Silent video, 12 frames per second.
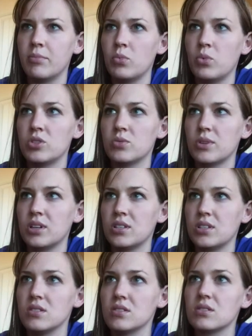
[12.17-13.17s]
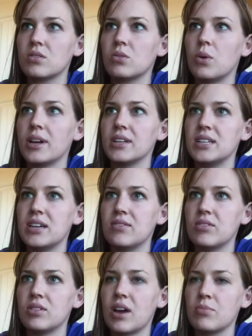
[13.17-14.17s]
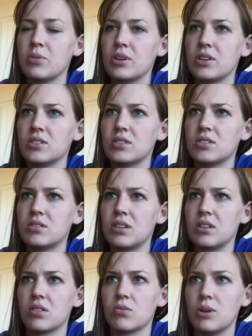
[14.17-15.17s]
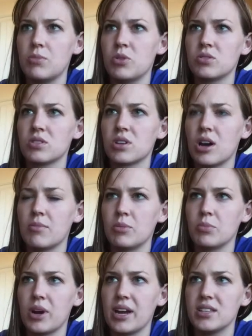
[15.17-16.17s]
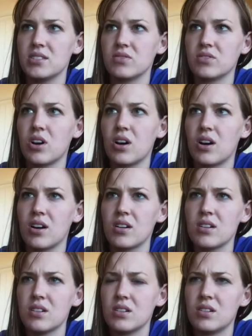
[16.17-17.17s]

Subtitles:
Which one is quantitative? I put the 3 most common brands of car.